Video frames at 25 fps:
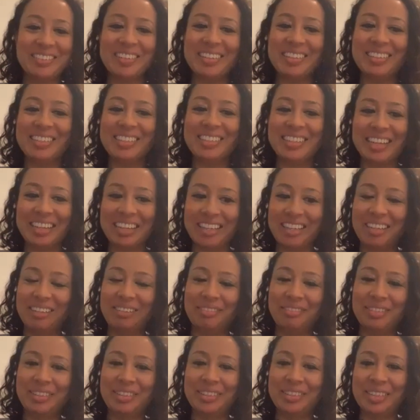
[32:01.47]
And thank
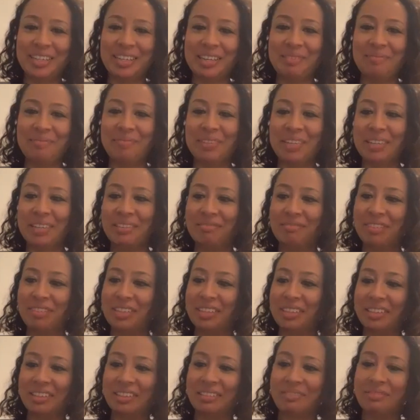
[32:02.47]
you for your time, for
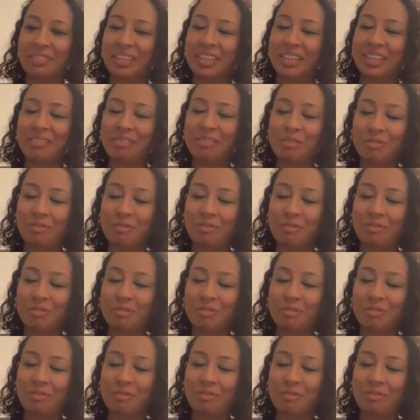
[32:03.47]
the very